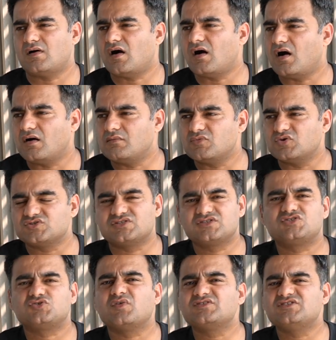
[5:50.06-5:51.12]

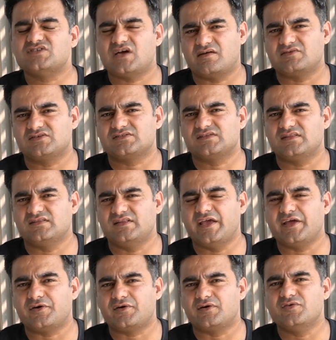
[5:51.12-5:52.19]
Almost 20 hours
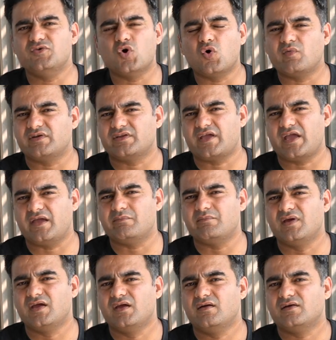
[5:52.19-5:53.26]
later, no one came.
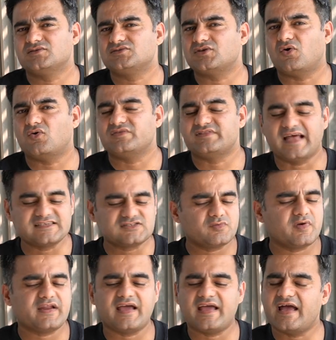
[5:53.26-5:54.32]
So that's
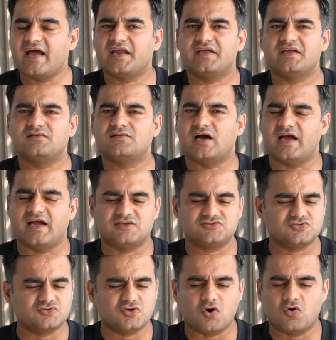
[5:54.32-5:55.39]
when I had
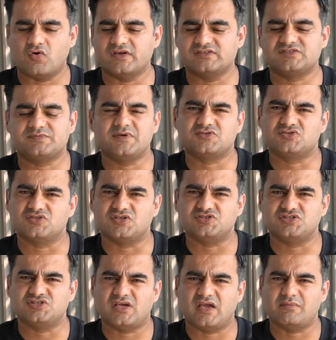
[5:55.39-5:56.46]
to go and speak to the
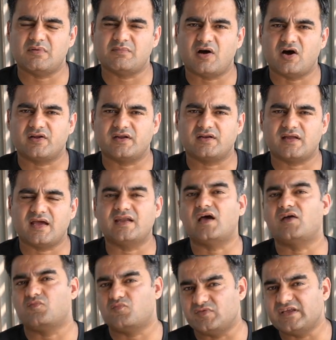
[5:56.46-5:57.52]
GM about it, and
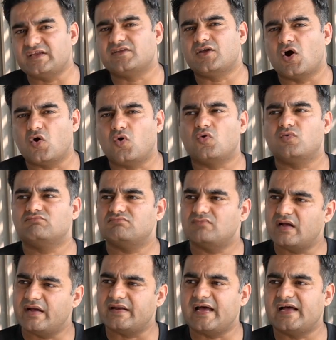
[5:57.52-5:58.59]
I did go
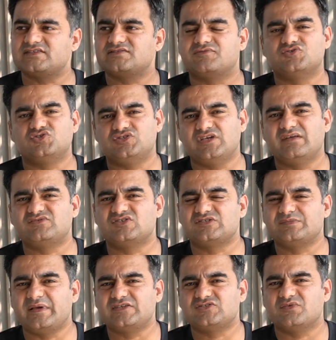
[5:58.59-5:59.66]
and ask for GM to
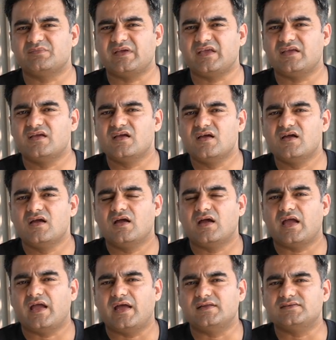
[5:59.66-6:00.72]
speak to me.
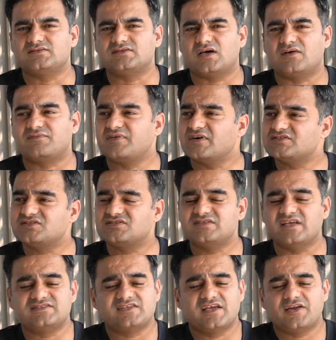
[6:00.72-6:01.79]
And first
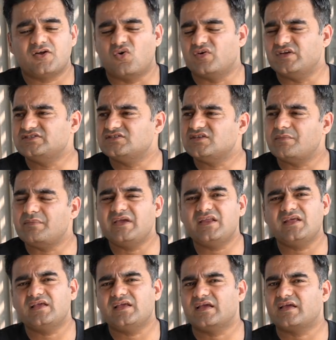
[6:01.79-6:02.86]
they said, oh, he's in a meeting, he